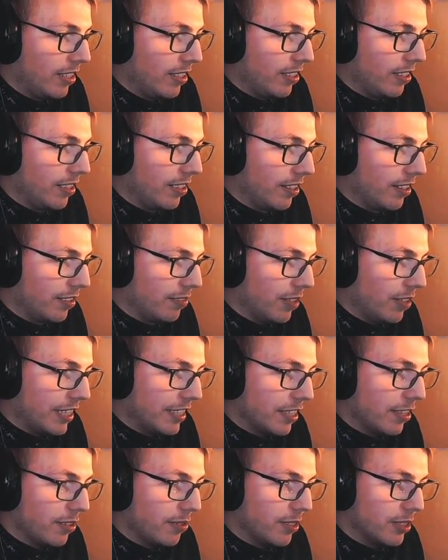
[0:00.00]
And right
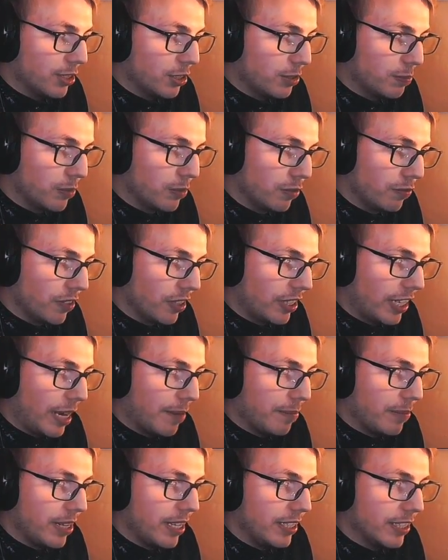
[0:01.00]
now I just moved the
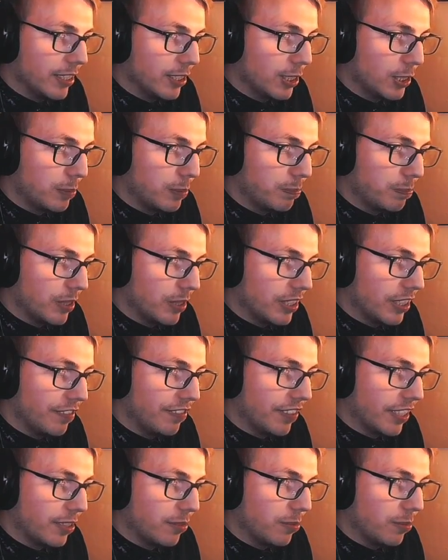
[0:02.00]
camera in a
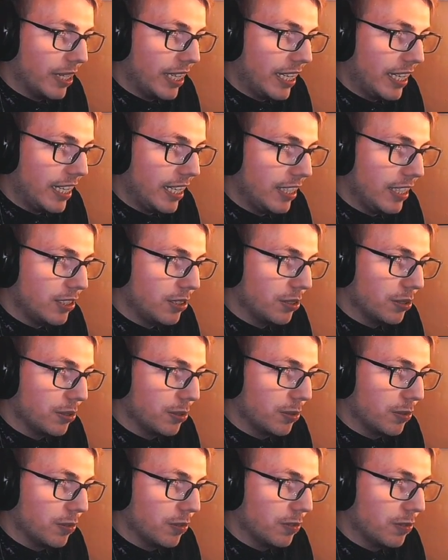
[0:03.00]
specific way
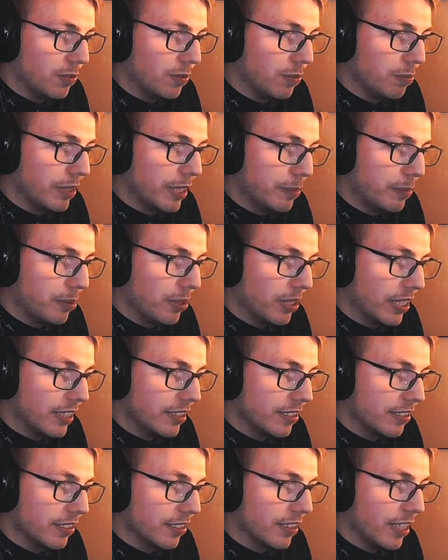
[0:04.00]
to
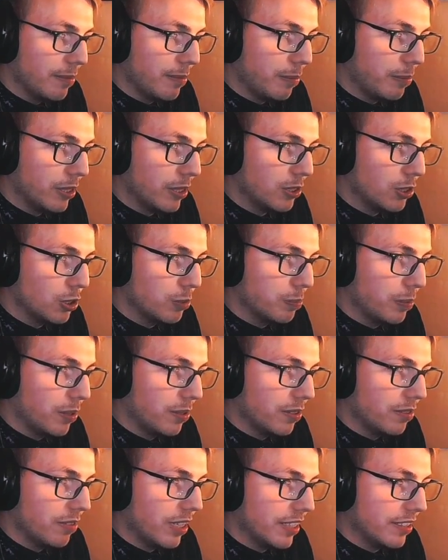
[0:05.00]
manipulate the hammerbot to
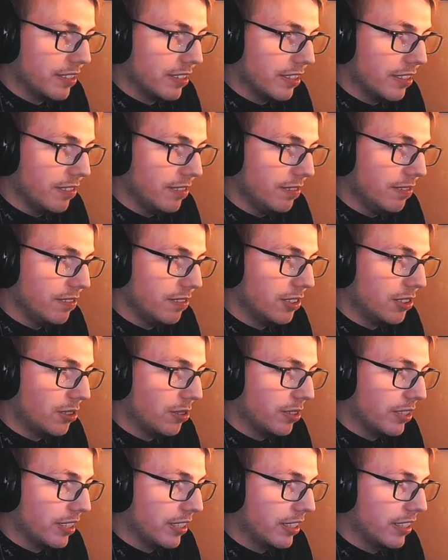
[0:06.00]
spawn right there, so
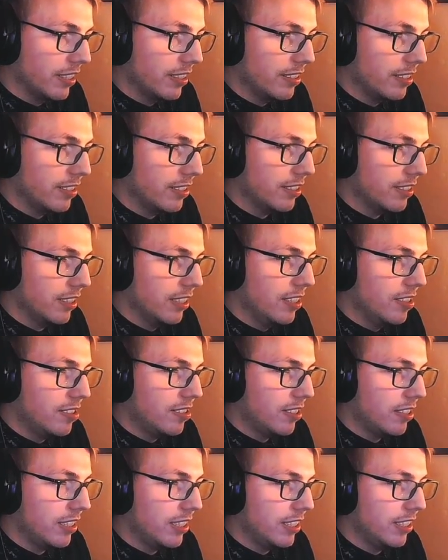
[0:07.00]
I can hit
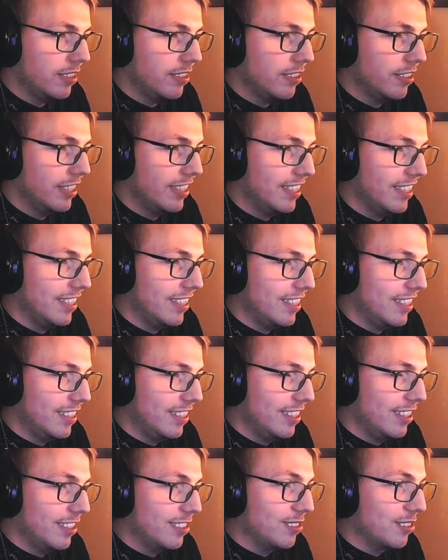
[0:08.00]
instantly.
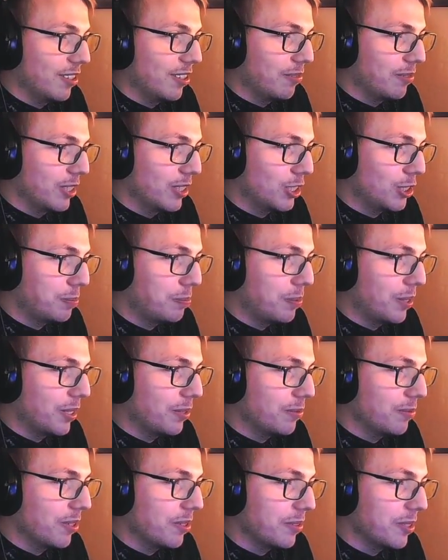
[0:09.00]
So now we are
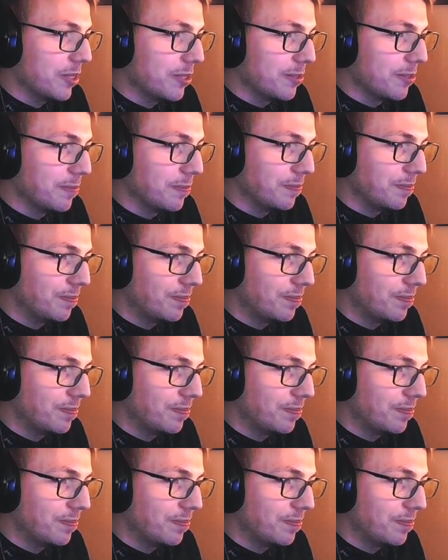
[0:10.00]
spraying Wario.